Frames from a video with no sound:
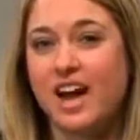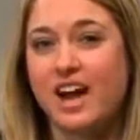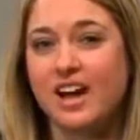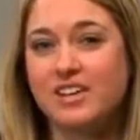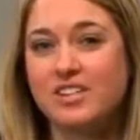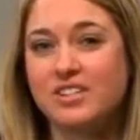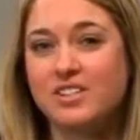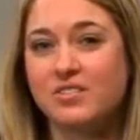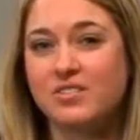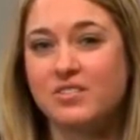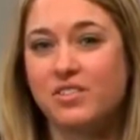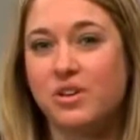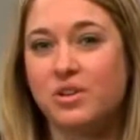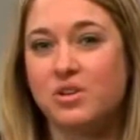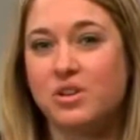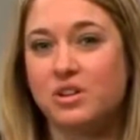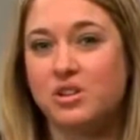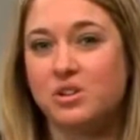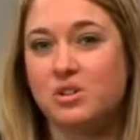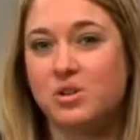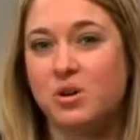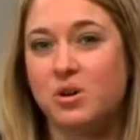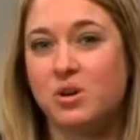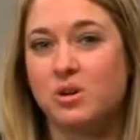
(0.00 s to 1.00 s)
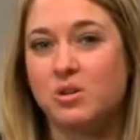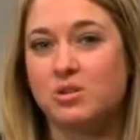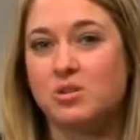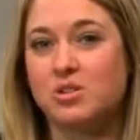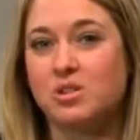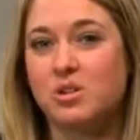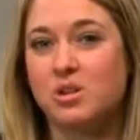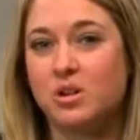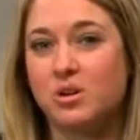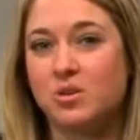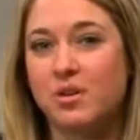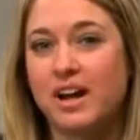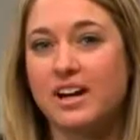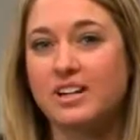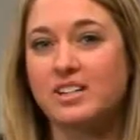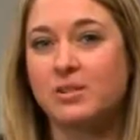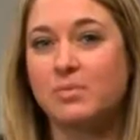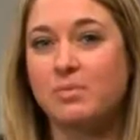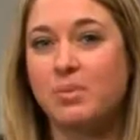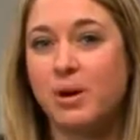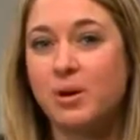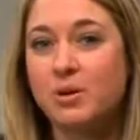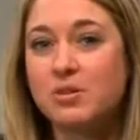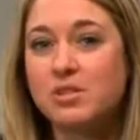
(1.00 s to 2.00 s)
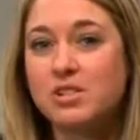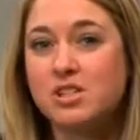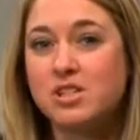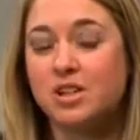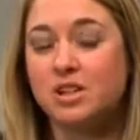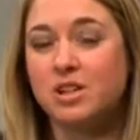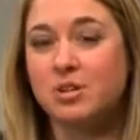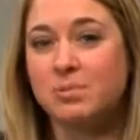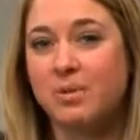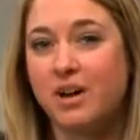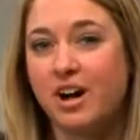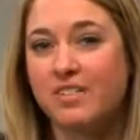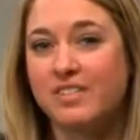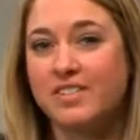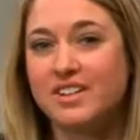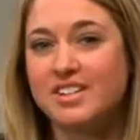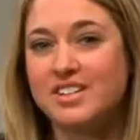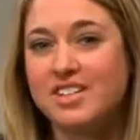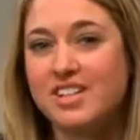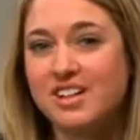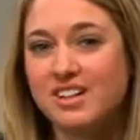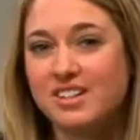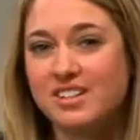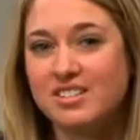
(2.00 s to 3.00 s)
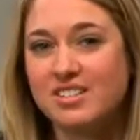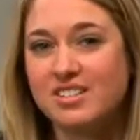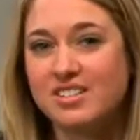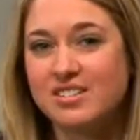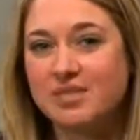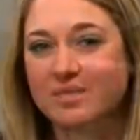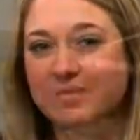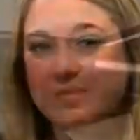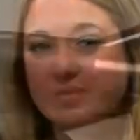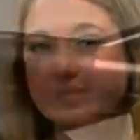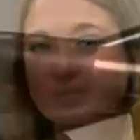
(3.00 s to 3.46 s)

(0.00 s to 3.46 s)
the ISOFLO control to correct a posterior pelvic tilt.